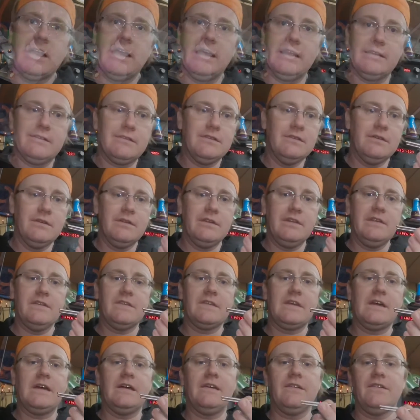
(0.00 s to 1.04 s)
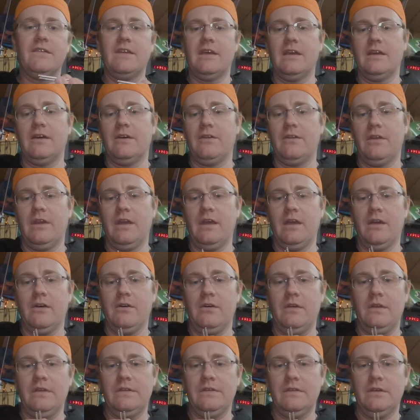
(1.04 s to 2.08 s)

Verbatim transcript: so I got two of these guys down now.